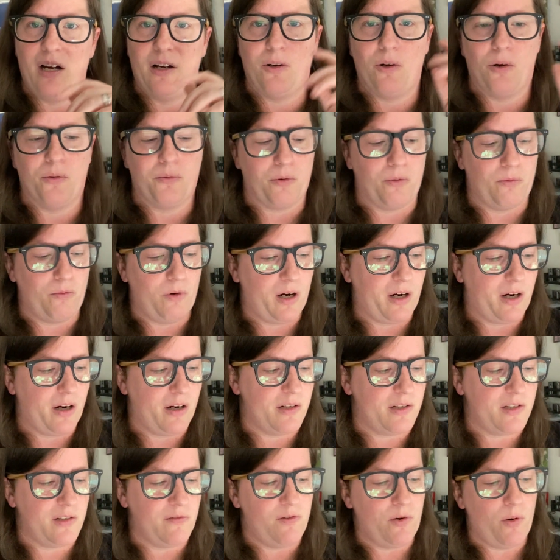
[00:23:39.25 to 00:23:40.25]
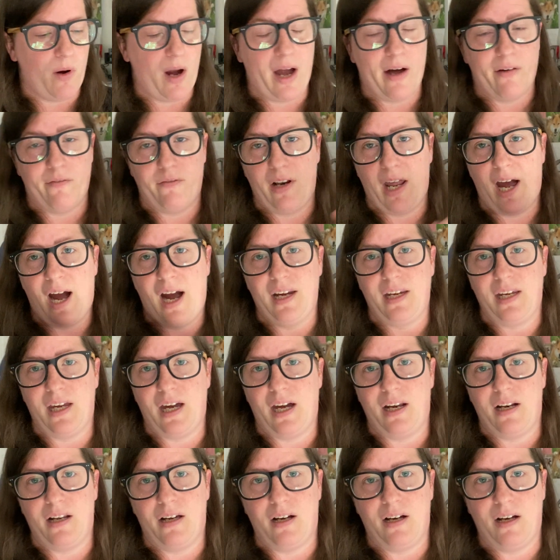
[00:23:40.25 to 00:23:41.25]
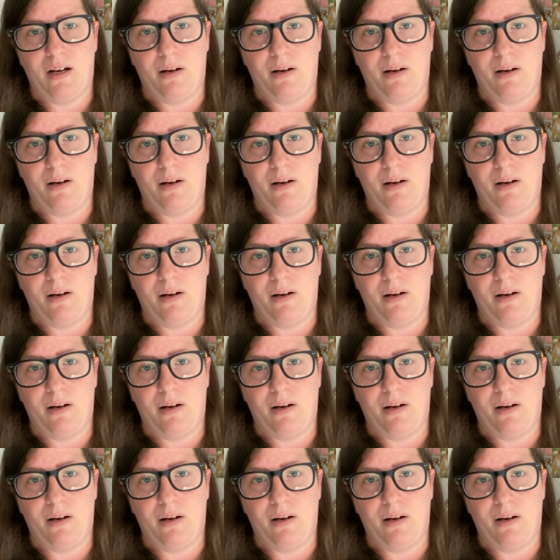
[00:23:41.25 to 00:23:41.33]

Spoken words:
Goat Throne Records if you have not yet.